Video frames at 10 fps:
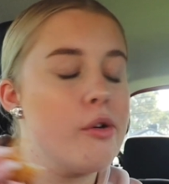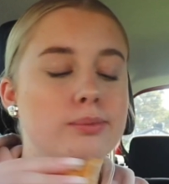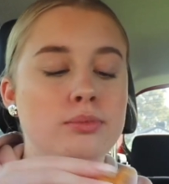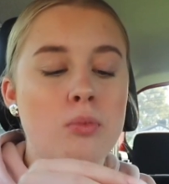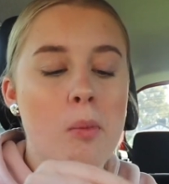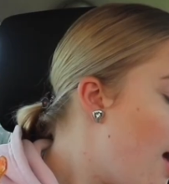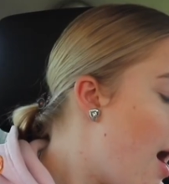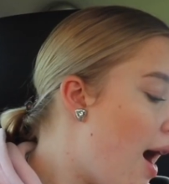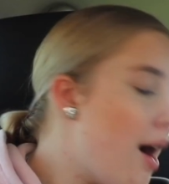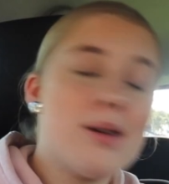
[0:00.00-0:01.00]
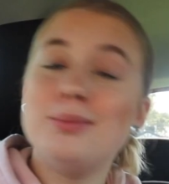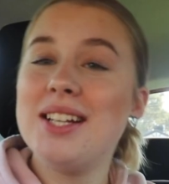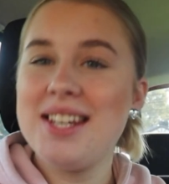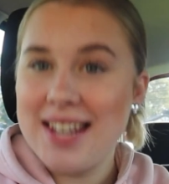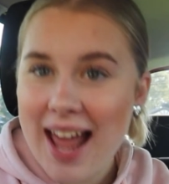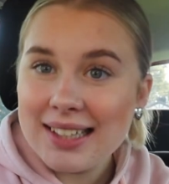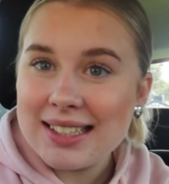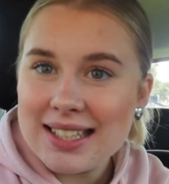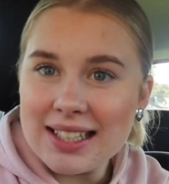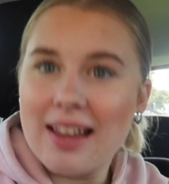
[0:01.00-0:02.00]
good.
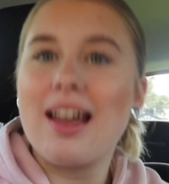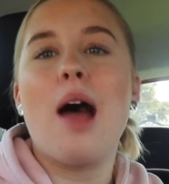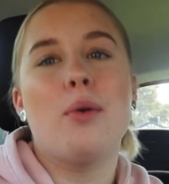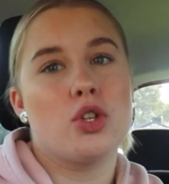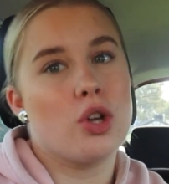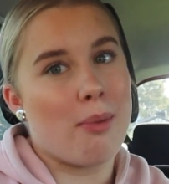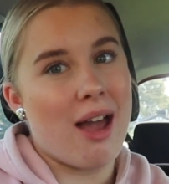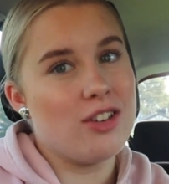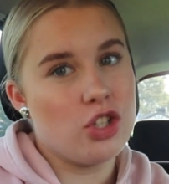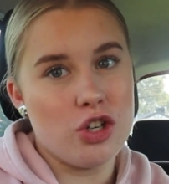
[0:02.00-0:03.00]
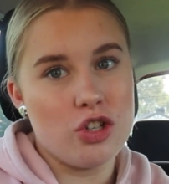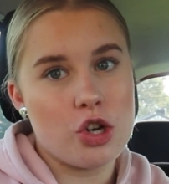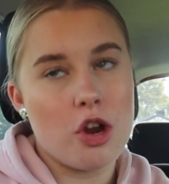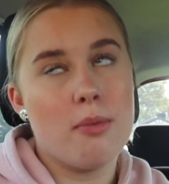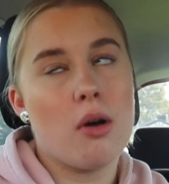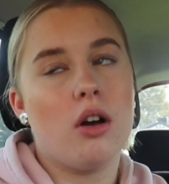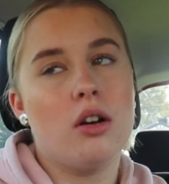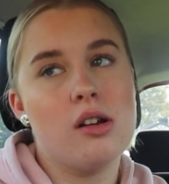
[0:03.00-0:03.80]
Next thing I want to talk about is YouTube.